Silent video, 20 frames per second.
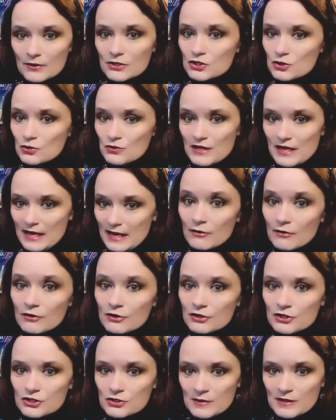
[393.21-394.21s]
to the
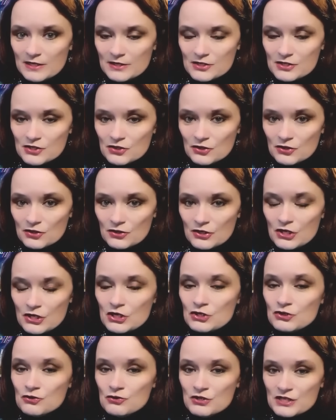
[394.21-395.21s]
Heritage Minister
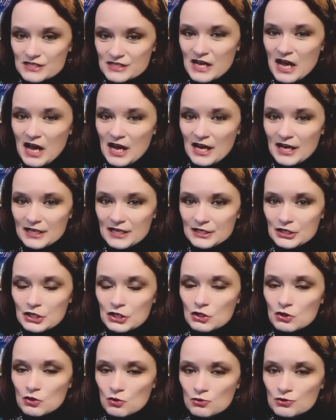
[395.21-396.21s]
to decide
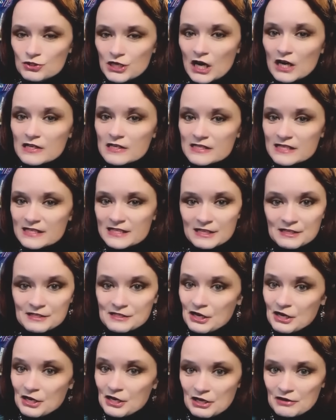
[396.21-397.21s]
who does and
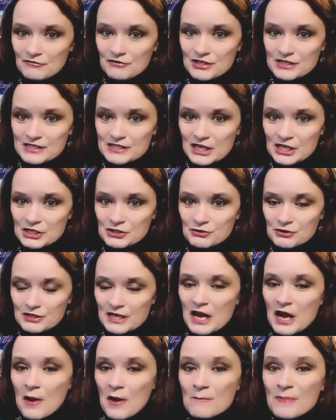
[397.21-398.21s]
does not love this country